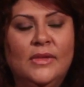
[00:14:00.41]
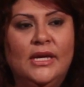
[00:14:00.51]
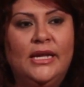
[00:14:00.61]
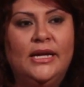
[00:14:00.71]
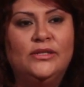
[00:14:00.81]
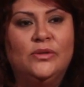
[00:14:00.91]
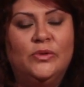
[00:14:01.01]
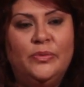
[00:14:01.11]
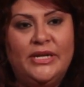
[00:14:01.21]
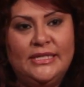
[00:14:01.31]
and I told
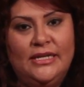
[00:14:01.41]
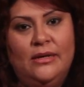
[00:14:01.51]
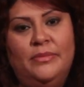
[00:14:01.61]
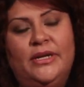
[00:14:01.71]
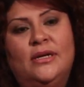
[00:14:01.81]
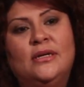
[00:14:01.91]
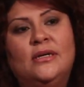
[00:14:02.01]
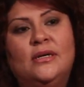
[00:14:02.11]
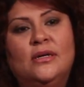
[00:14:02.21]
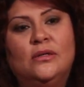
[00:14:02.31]
Ruben, I said, I'm gonna
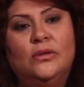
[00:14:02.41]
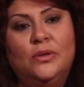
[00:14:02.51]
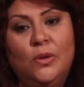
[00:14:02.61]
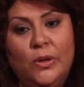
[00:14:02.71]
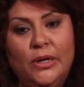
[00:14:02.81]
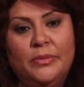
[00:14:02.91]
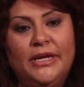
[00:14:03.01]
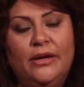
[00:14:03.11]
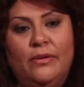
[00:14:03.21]
go to court, I'm gonna get